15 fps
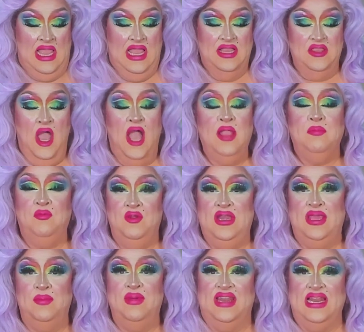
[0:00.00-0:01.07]
Not
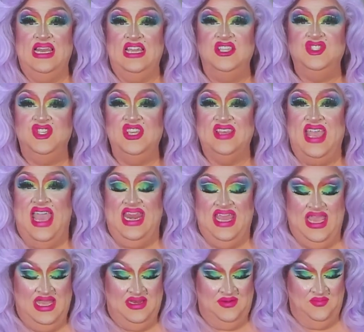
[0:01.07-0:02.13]
pretty, but at least she's
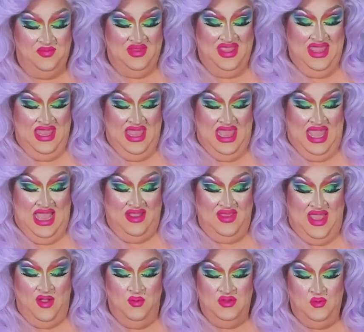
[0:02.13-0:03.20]
getting it. And
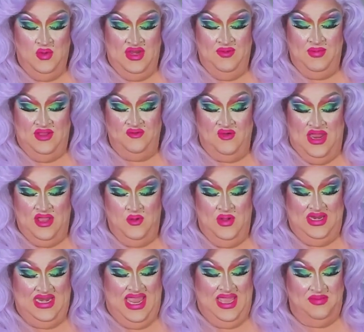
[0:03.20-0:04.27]
that was one of my drag
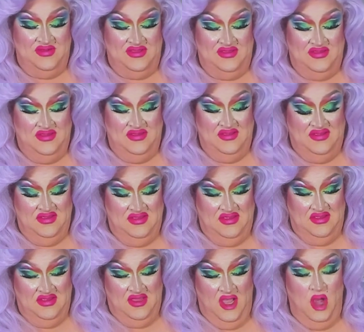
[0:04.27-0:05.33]
queen names.
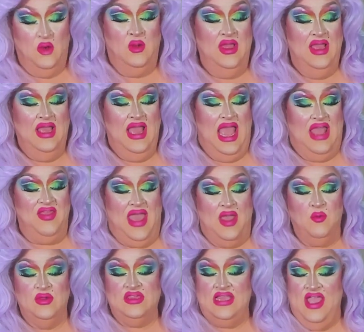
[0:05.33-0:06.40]
Oh, and
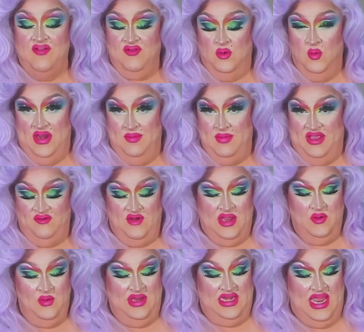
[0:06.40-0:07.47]
that was never one of my
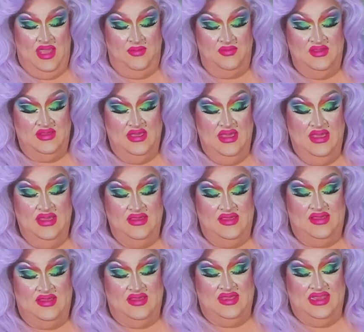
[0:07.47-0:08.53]
drag queen names.
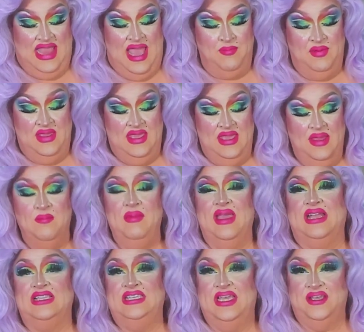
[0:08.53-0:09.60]
Slappy
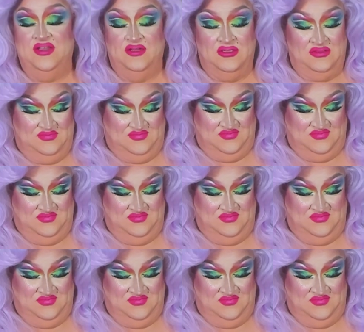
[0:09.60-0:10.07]
McTickle.